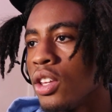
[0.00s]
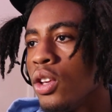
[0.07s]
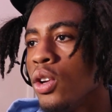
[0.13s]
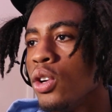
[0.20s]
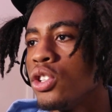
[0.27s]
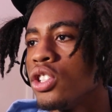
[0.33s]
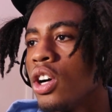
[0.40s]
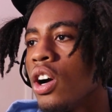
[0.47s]

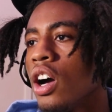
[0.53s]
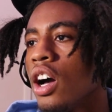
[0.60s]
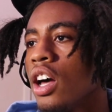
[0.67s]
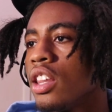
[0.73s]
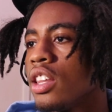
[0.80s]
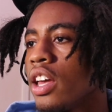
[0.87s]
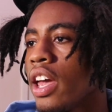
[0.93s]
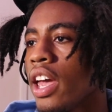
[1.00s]
Use your
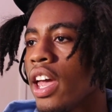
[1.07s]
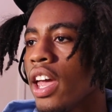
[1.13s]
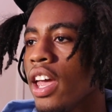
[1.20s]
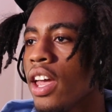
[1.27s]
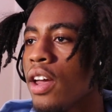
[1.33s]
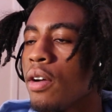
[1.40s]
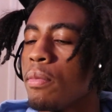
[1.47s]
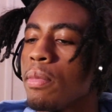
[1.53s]
other hand,